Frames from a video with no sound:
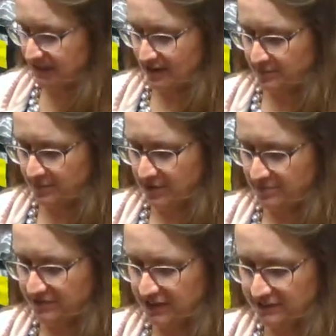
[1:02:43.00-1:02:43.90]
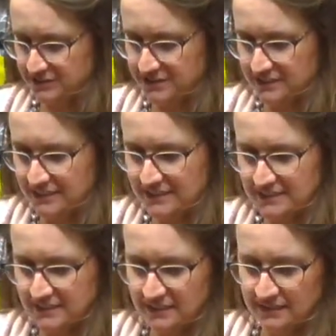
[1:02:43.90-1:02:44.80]
fat pop of color. See this?
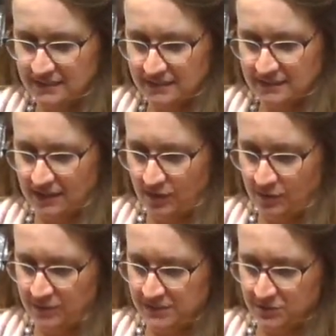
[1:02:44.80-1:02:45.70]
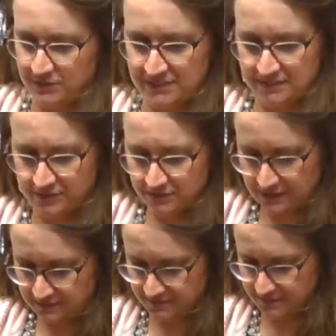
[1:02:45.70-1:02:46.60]
Oh, it's twisted. Hold
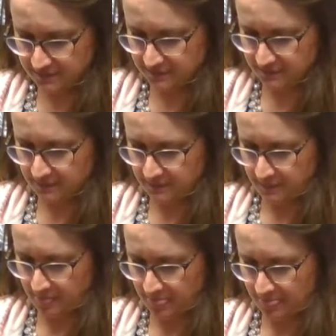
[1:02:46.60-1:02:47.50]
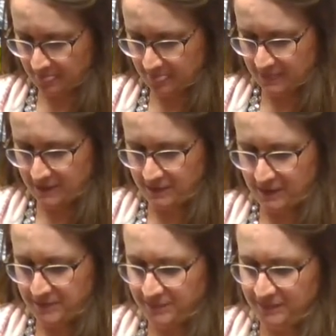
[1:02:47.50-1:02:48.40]
on. There we
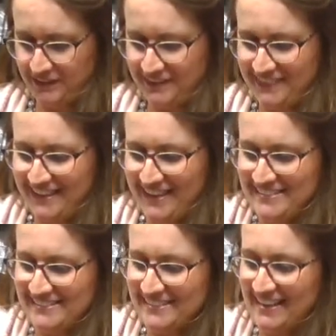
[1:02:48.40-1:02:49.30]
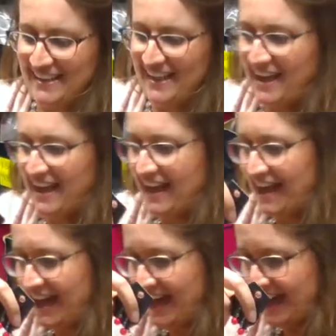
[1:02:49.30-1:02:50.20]
go. Look at this.
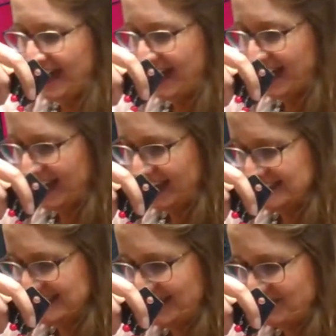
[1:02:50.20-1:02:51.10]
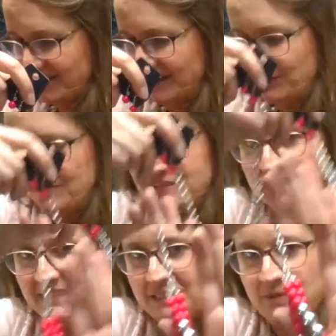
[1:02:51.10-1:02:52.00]
Isn't that fun? We've seen this